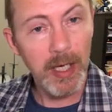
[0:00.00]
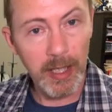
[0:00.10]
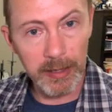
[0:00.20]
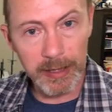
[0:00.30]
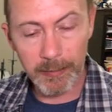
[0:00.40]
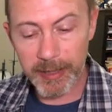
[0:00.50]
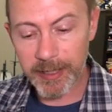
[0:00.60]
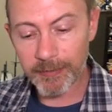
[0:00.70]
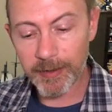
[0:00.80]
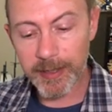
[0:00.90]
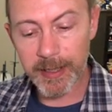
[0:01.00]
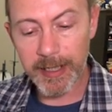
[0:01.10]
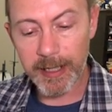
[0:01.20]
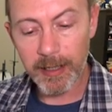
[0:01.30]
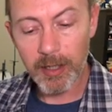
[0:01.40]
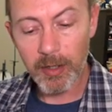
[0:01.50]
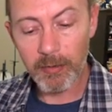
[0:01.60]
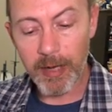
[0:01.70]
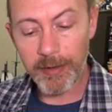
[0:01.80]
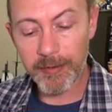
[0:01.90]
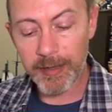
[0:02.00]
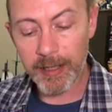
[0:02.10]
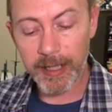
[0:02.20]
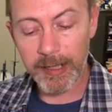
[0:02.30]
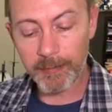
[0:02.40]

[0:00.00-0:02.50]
A little bit different in that rather than a